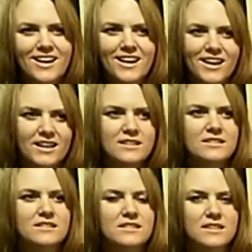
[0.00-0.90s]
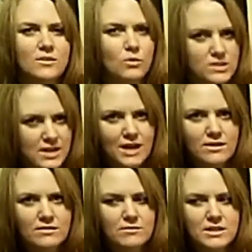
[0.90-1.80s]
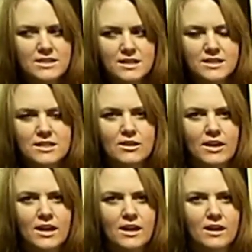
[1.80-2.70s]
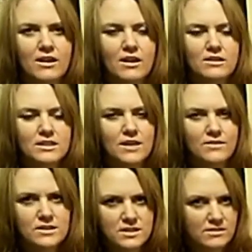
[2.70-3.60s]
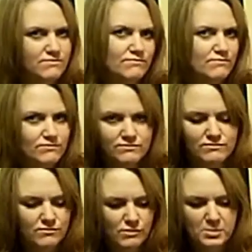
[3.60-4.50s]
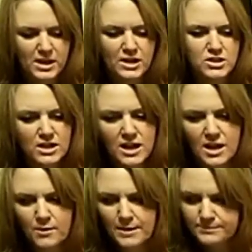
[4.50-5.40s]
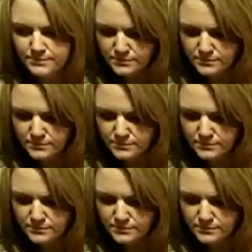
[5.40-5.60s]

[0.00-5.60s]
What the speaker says: And it was not intended to look like a Harley Davidson replication in any way.